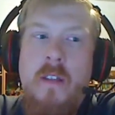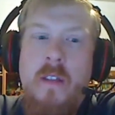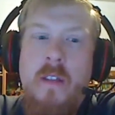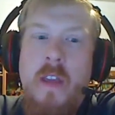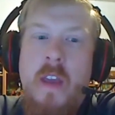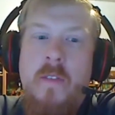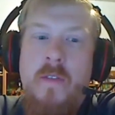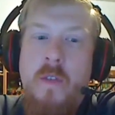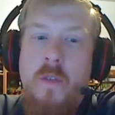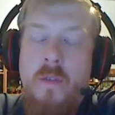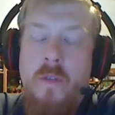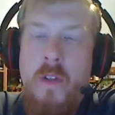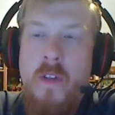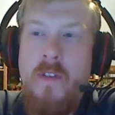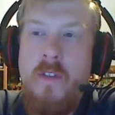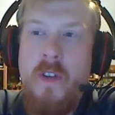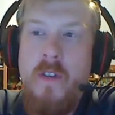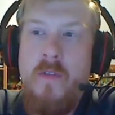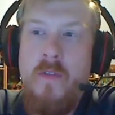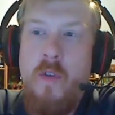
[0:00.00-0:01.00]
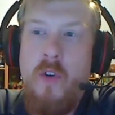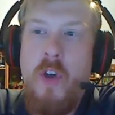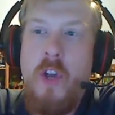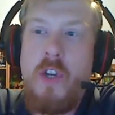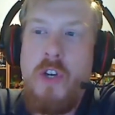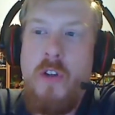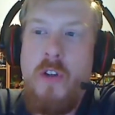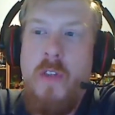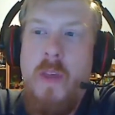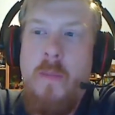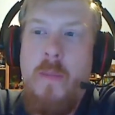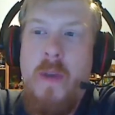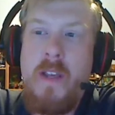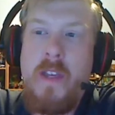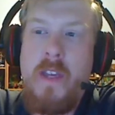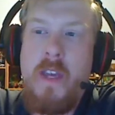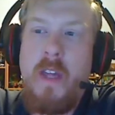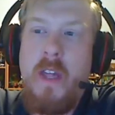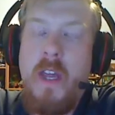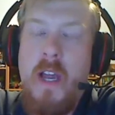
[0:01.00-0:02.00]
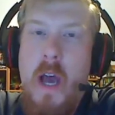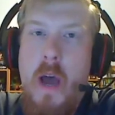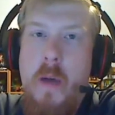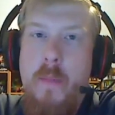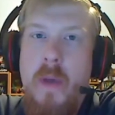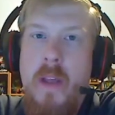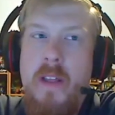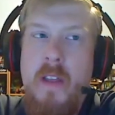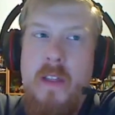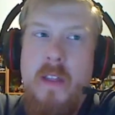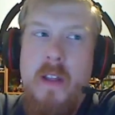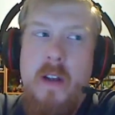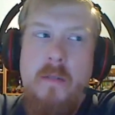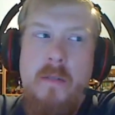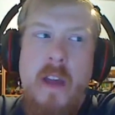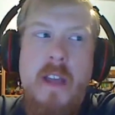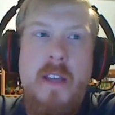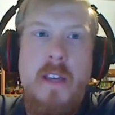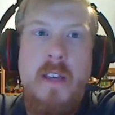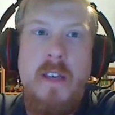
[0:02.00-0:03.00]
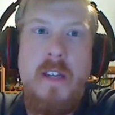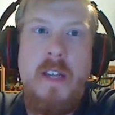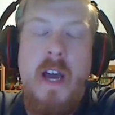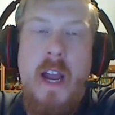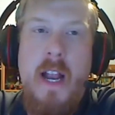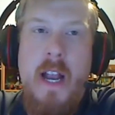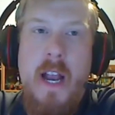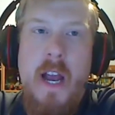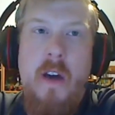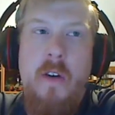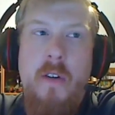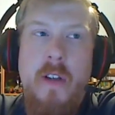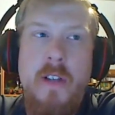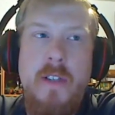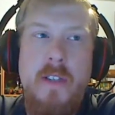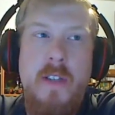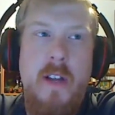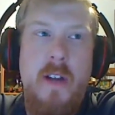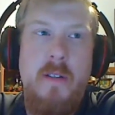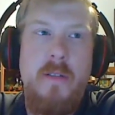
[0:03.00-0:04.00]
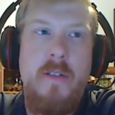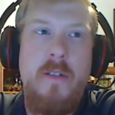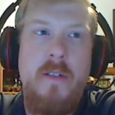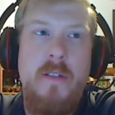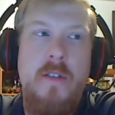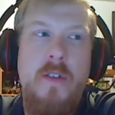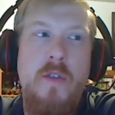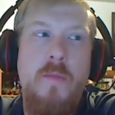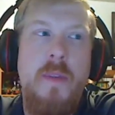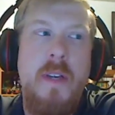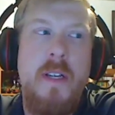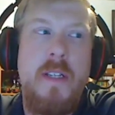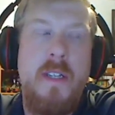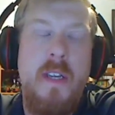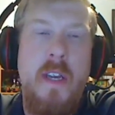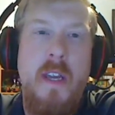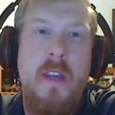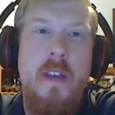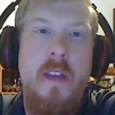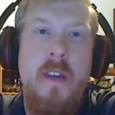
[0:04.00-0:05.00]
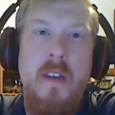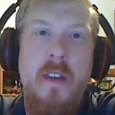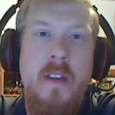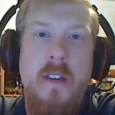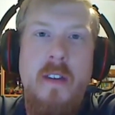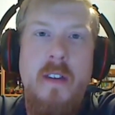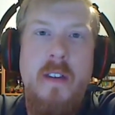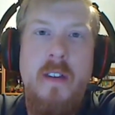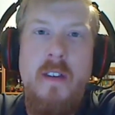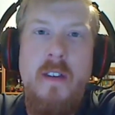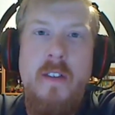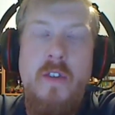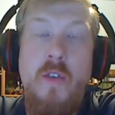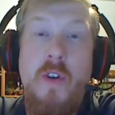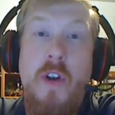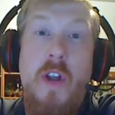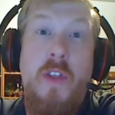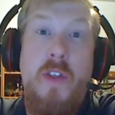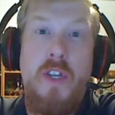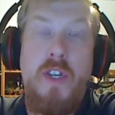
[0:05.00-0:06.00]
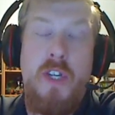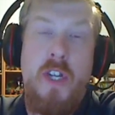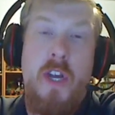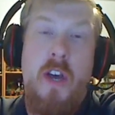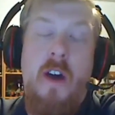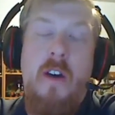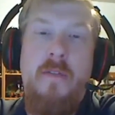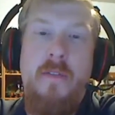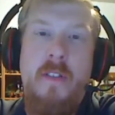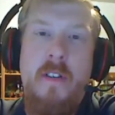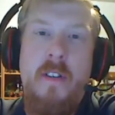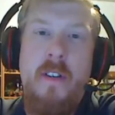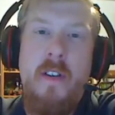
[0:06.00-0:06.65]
if you listen to Voyager, they basically comment that their race is dying out because they're too busy doing other stuff.